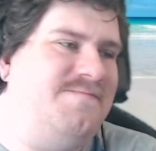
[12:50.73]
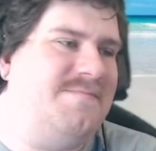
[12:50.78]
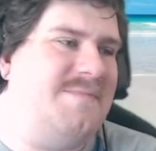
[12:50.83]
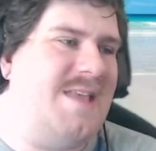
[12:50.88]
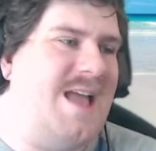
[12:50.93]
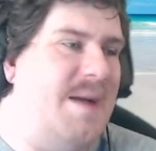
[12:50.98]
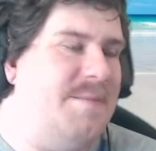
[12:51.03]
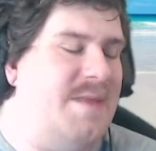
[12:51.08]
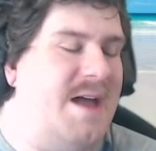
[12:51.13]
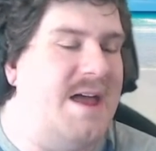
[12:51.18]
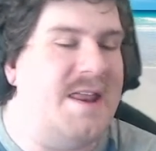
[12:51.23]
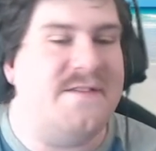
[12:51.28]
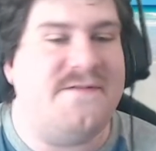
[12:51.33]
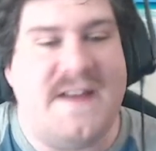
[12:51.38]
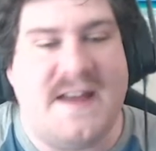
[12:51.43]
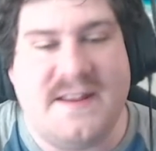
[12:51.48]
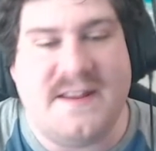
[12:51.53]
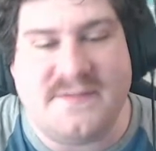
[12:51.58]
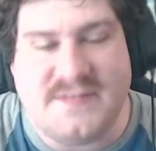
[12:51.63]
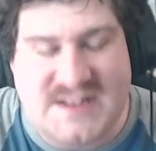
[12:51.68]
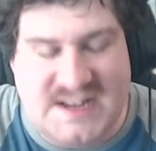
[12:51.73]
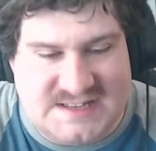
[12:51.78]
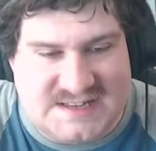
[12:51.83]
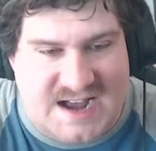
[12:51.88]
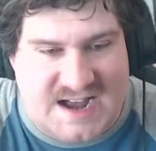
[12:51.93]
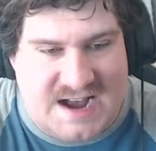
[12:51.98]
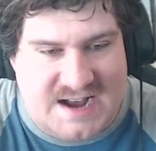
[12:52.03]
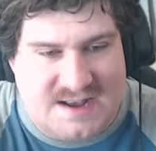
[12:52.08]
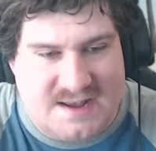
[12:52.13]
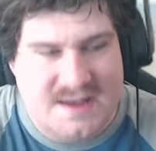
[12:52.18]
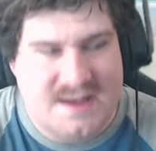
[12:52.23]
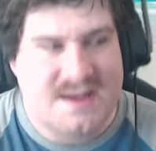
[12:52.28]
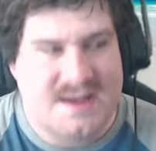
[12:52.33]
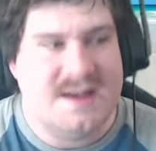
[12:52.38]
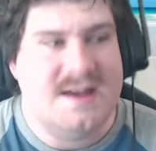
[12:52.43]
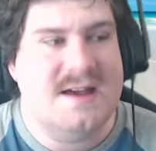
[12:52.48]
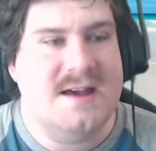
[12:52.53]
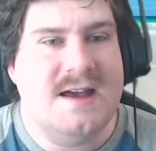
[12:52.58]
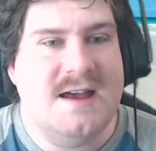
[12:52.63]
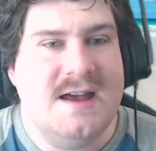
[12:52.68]
I'm not a fan of TikTok.
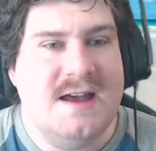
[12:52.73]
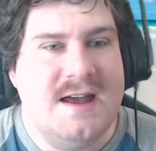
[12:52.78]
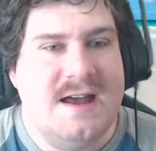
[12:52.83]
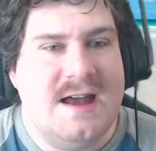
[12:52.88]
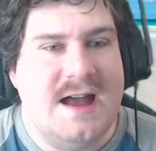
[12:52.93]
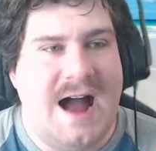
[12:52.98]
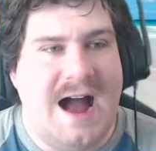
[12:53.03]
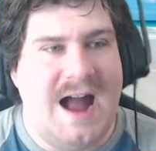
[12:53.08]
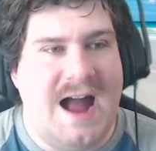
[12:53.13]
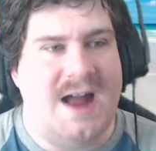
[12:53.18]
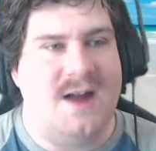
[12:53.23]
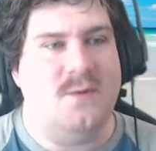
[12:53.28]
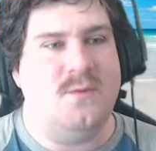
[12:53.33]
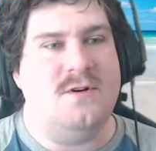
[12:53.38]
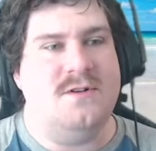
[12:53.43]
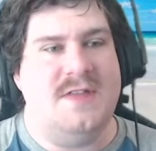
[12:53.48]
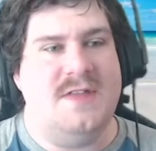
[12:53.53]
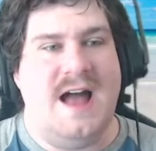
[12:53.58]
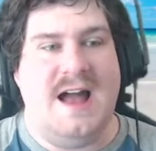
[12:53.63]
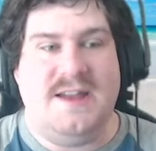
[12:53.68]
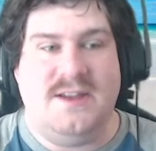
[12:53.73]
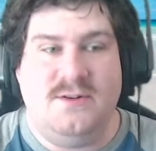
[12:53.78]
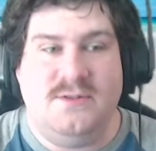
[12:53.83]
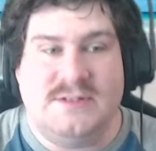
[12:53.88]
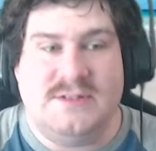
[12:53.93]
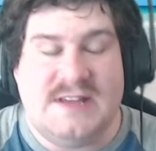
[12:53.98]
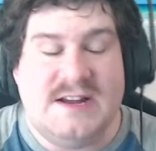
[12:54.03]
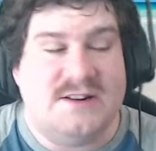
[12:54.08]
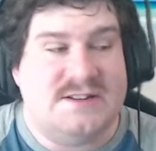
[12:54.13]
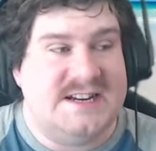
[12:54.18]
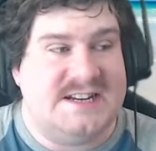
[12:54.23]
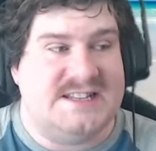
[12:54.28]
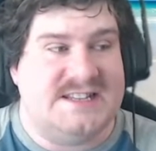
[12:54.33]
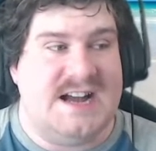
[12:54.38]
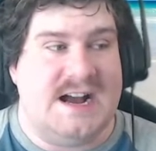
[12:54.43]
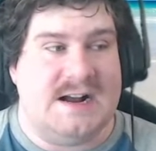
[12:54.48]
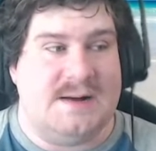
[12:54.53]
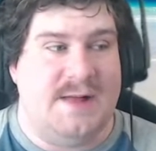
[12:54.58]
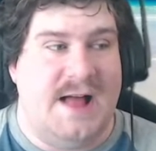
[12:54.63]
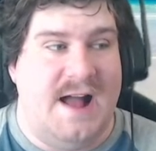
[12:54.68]
I will not use their
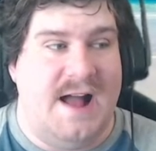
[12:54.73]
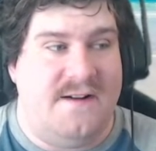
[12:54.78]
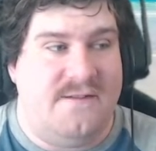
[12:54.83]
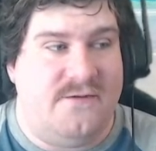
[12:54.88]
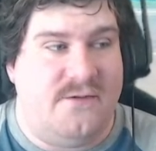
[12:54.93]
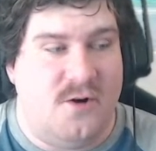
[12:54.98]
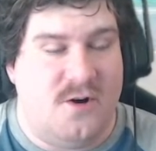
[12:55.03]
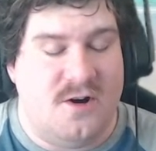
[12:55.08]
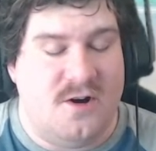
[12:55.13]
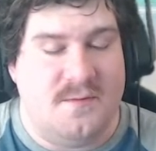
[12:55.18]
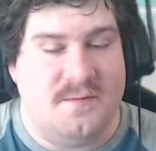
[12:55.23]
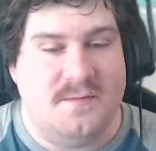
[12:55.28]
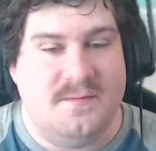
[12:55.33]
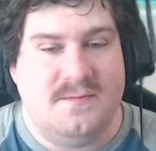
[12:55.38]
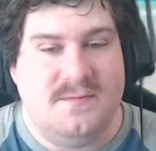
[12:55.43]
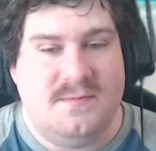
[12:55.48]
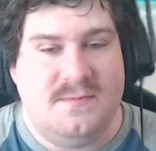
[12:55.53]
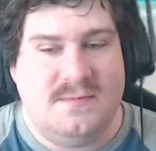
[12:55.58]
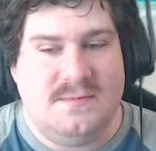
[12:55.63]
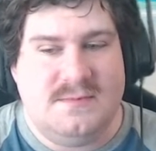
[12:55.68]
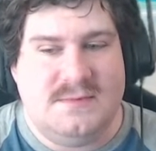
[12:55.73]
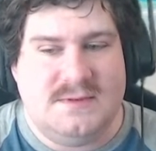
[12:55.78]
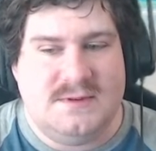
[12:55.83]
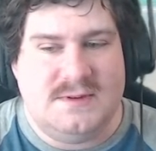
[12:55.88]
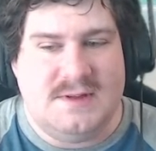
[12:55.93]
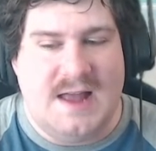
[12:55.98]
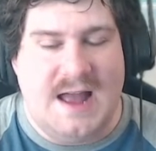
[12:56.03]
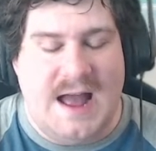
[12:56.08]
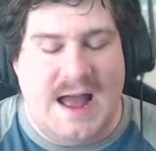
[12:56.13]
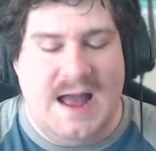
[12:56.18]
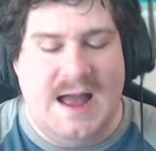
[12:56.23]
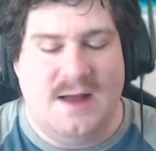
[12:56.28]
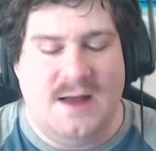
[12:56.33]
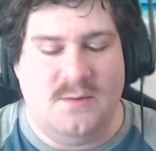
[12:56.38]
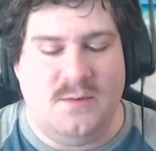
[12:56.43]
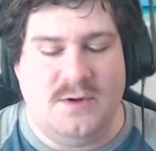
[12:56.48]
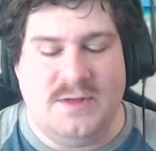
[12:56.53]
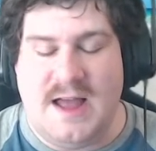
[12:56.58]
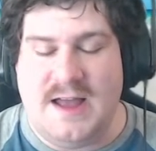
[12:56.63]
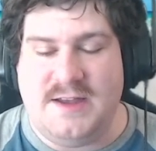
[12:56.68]
TikTok platform. I
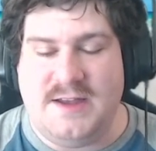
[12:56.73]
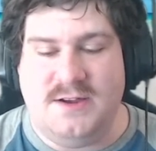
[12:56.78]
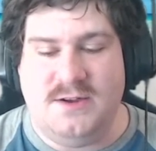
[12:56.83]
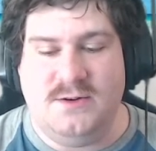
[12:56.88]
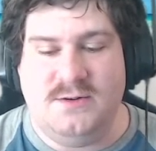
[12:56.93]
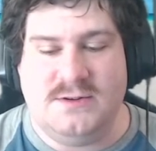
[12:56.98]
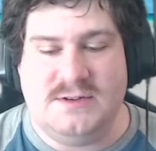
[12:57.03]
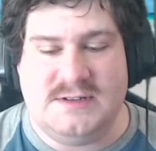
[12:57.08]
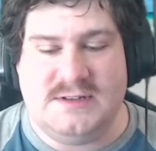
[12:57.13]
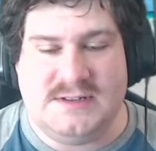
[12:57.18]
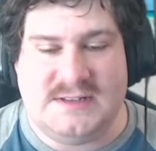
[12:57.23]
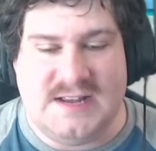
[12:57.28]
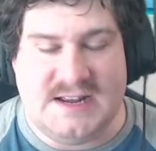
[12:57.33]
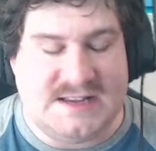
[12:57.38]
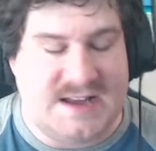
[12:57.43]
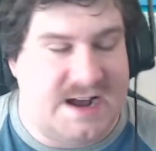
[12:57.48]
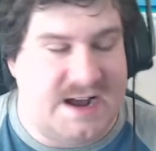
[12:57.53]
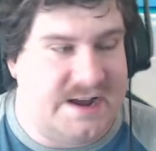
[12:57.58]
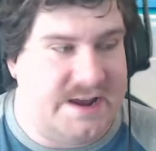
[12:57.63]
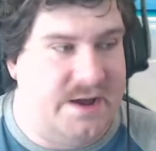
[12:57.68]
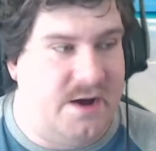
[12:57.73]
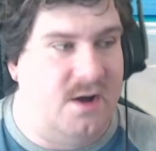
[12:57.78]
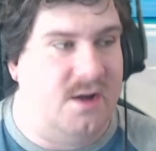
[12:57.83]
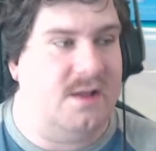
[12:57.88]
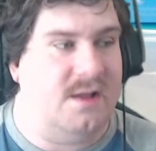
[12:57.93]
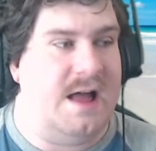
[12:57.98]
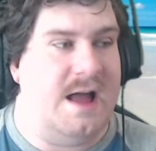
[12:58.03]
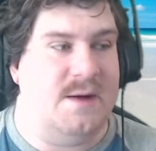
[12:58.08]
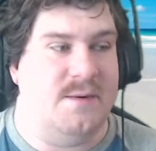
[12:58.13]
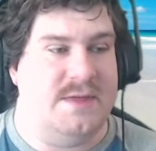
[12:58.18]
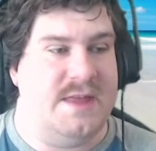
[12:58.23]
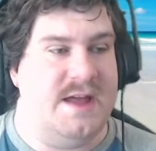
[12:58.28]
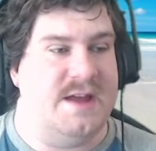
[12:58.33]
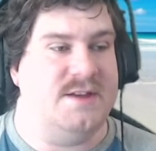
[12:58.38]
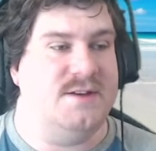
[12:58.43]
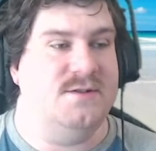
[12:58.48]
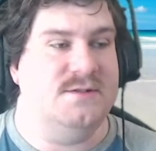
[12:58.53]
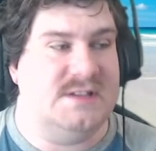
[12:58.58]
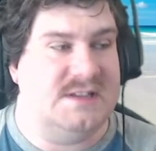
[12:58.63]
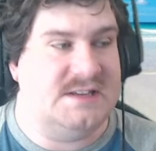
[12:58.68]
will not use TikTok at all. I will not
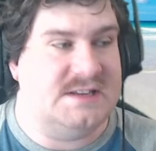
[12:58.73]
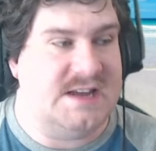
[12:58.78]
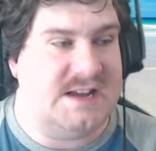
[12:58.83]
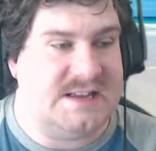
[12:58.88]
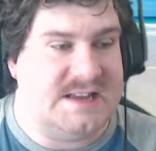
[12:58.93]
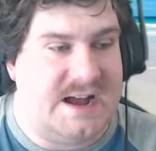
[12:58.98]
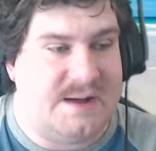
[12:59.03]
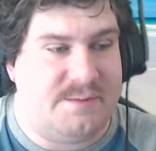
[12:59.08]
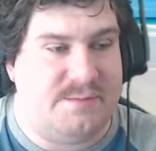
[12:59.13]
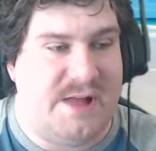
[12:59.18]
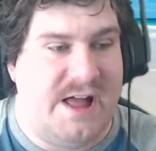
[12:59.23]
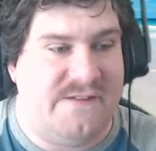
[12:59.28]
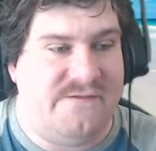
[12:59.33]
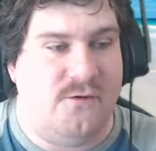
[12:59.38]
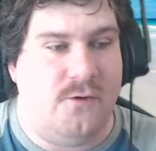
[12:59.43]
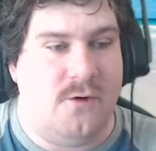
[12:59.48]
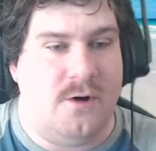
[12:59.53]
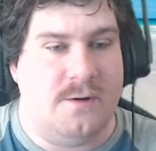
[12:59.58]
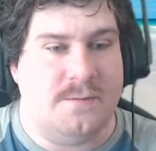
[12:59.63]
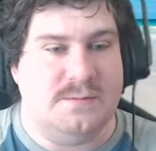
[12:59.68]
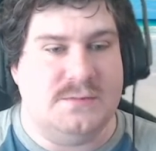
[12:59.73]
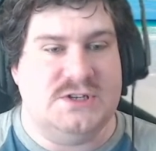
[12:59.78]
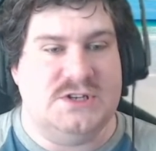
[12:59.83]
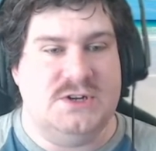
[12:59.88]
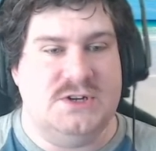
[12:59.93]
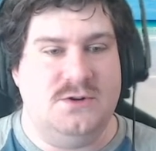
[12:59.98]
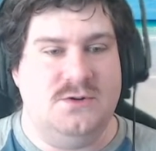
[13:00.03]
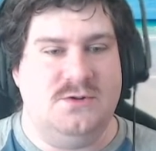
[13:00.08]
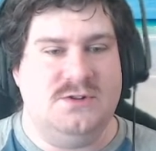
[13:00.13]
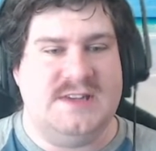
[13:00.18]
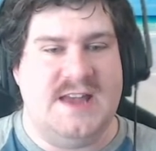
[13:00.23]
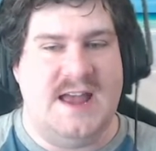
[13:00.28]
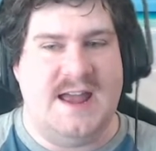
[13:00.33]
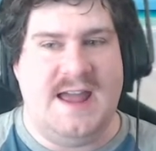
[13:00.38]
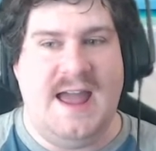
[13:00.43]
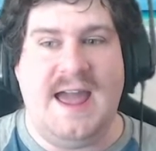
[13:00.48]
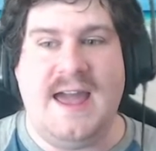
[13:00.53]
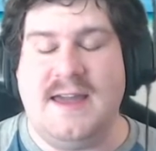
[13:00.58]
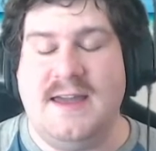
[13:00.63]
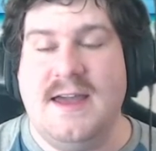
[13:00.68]
use the TikTok platform to say,
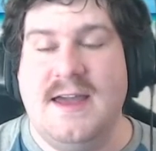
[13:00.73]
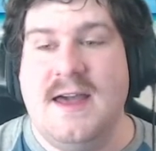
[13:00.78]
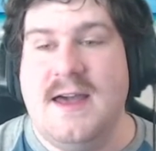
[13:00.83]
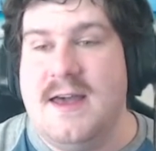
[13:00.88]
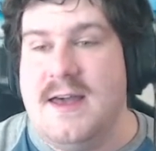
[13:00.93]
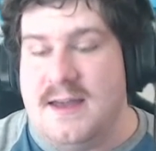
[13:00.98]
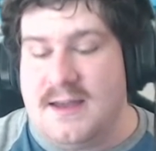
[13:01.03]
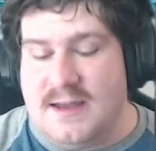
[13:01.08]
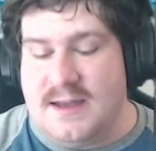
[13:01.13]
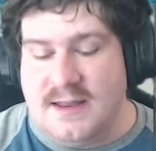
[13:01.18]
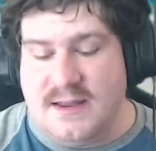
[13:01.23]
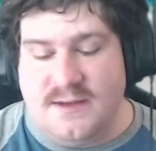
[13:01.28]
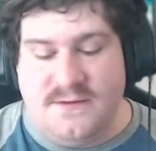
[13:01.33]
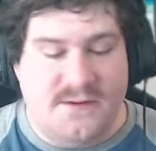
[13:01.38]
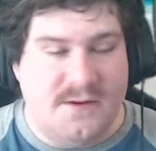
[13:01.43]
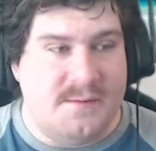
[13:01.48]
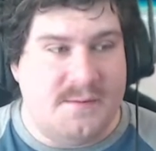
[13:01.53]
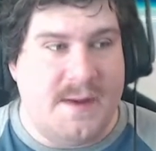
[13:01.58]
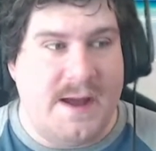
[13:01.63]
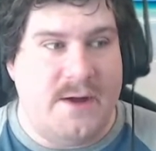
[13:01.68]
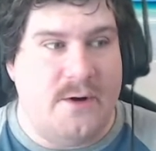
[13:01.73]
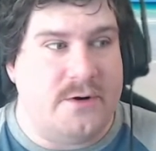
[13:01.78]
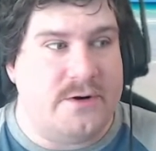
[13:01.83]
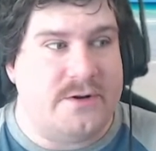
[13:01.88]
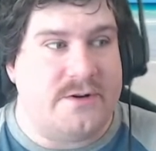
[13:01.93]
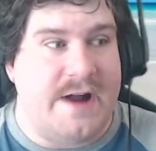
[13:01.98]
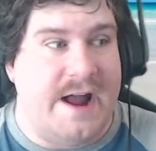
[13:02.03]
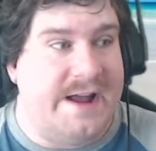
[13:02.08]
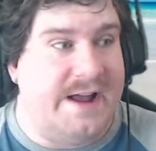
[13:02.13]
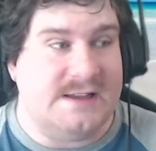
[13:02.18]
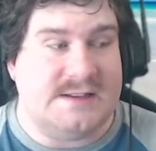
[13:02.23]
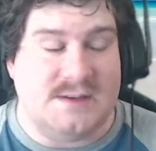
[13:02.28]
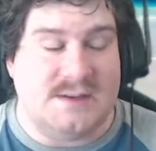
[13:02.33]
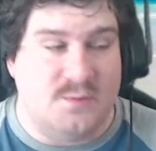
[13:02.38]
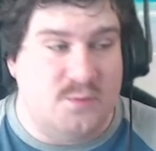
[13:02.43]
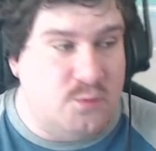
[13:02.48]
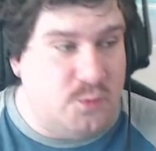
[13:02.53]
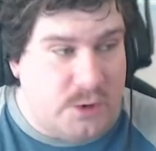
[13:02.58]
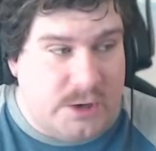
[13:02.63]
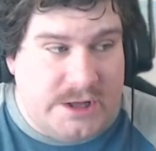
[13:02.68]
hey, can you film my order? I got
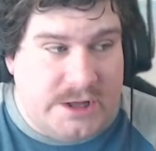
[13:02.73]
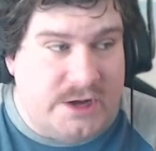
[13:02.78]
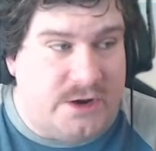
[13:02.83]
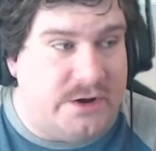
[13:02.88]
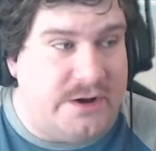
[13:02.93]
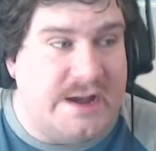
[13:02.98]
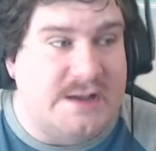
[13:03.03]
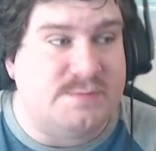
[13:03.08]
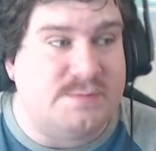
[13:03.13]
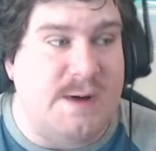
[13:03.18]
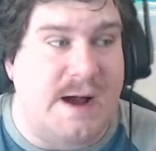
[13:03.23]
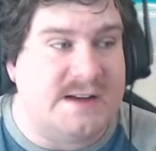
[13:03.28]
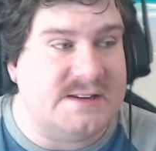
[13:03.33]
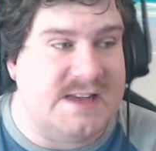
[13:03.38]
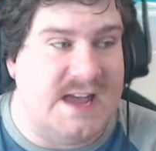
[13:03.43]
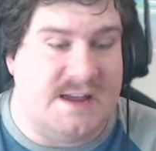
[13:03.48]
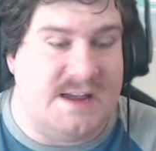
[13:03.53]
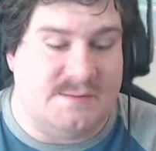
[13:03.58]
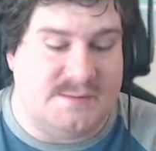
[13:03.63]
some really good Xbox games